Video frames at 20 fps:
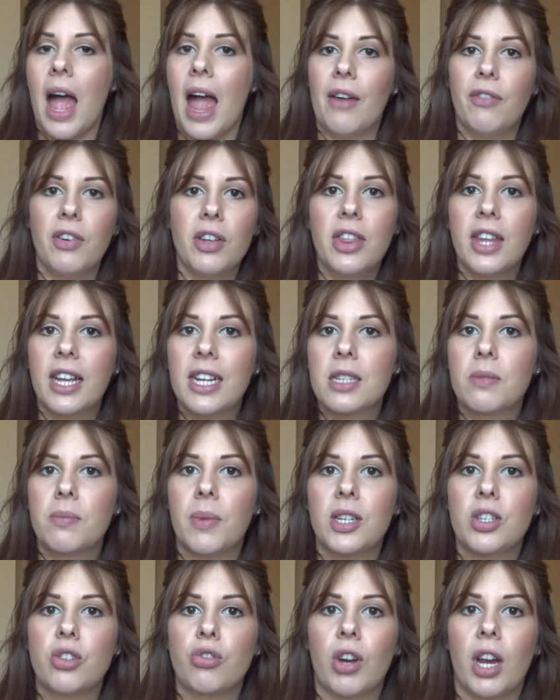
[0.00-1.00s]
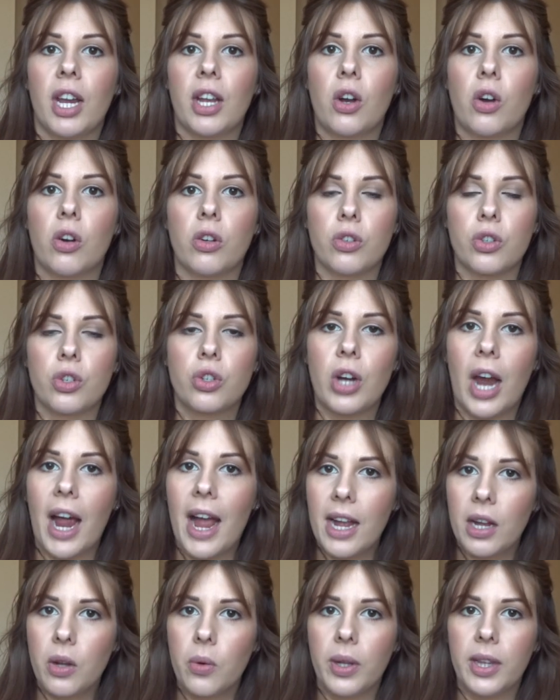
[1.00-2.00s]
Everything's measuring on
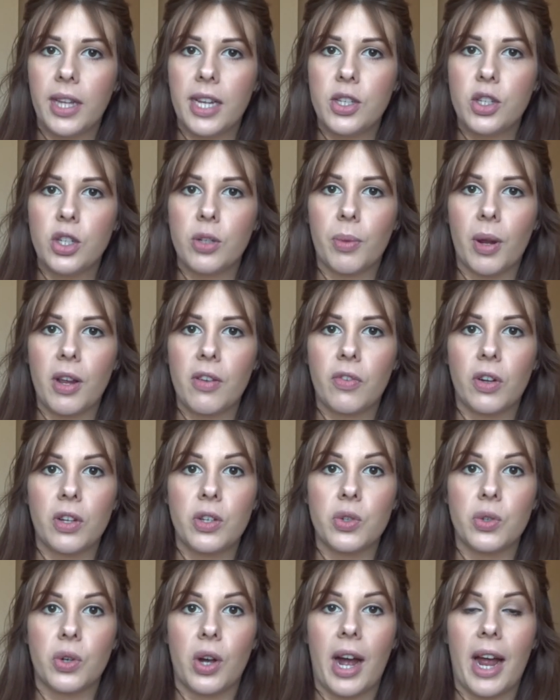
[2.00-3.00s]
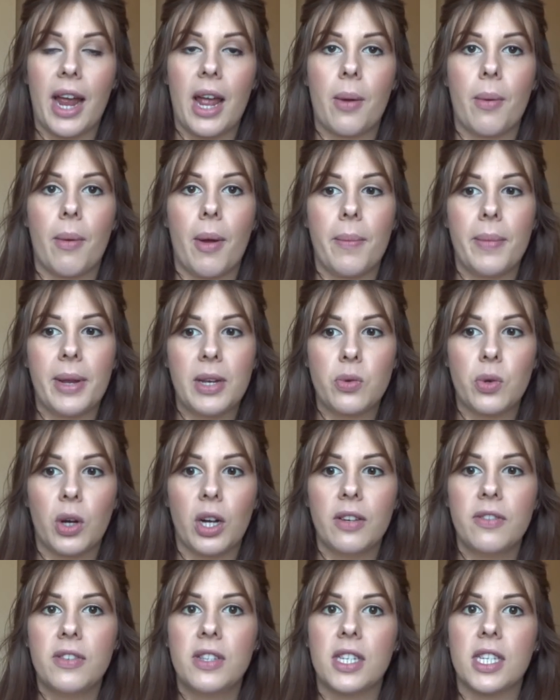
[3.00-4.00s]
track when they do my fundal height at my
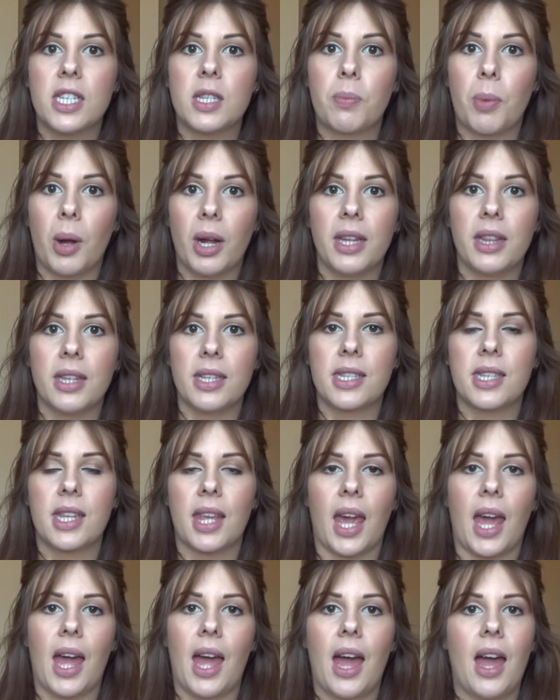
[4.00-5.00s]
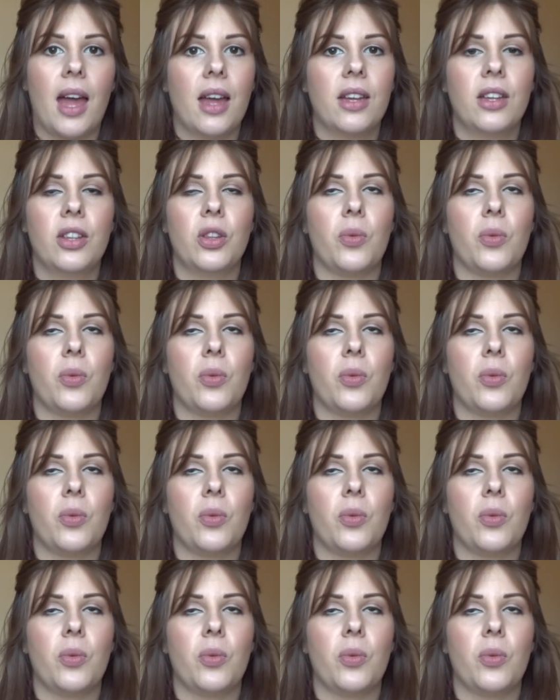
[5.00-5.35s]
midwife's despite the scare